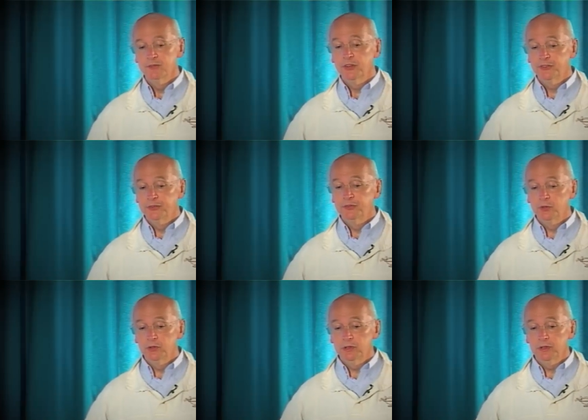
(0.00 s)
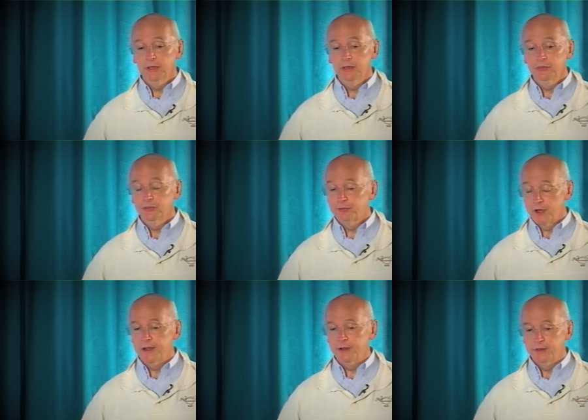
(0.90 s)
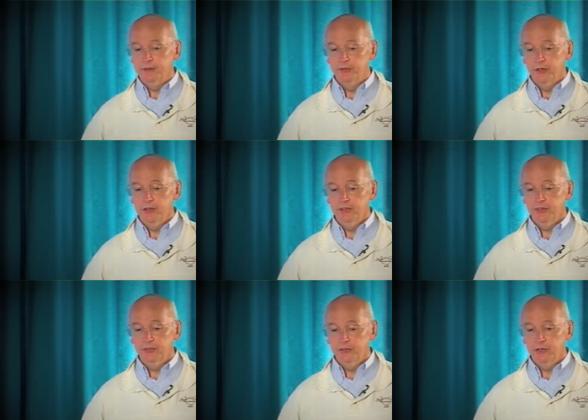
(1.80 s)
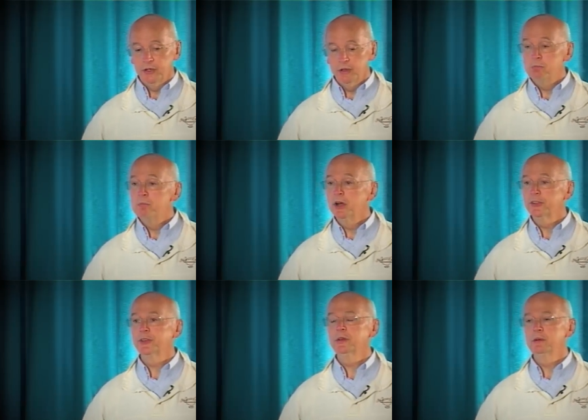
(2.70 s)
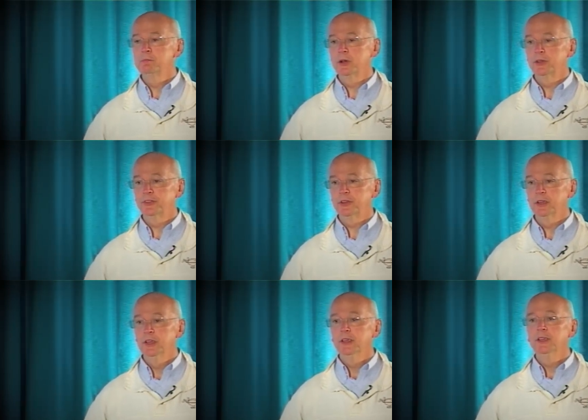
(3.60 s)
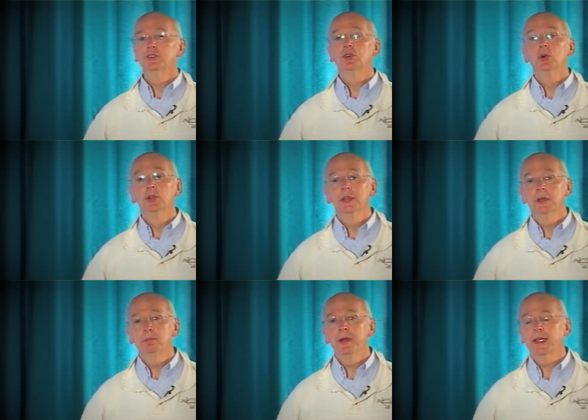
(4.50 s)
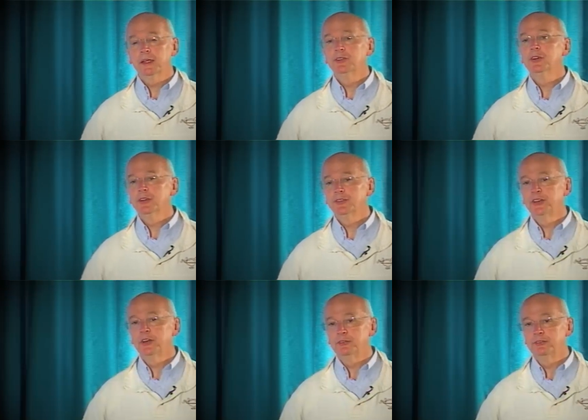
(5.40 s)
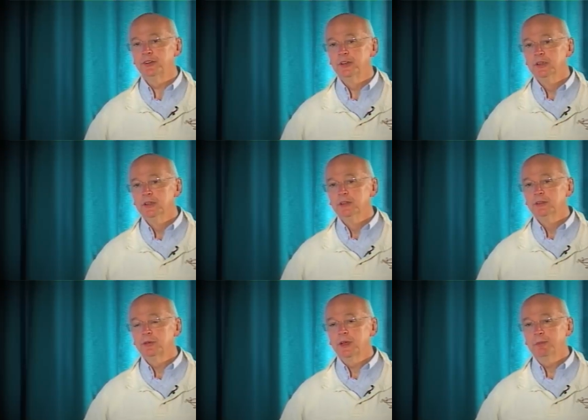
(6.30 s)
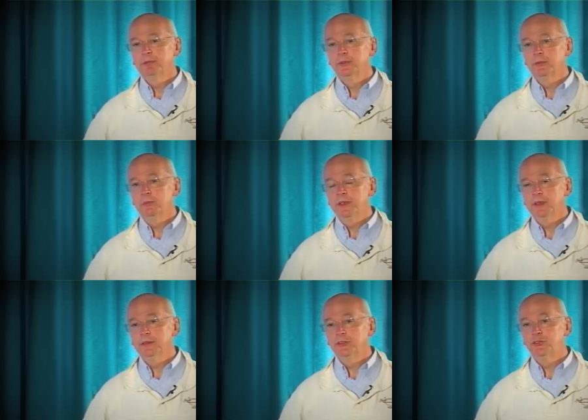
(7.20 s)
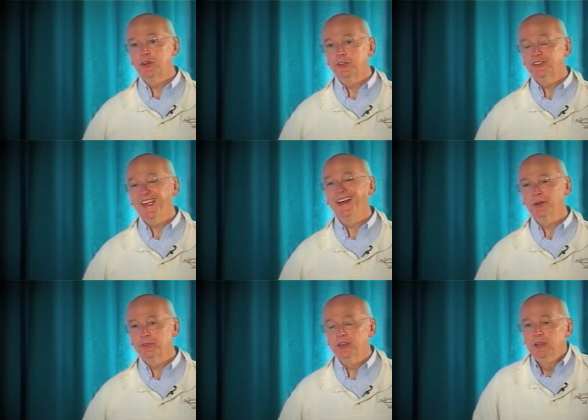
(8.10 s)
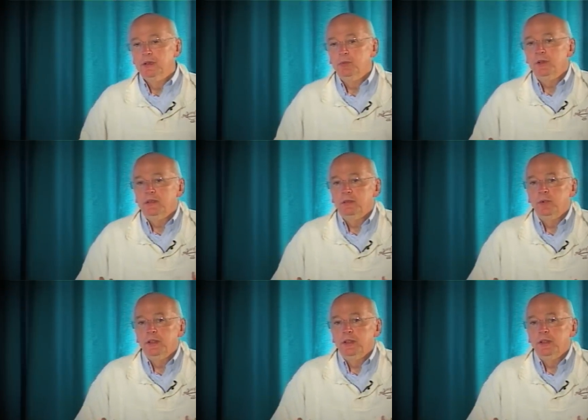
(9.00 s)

First of all, he's a friend, and so he says to her, "Martha, Martha." He's calling her back to herself. That's what happens when we get stressed out. We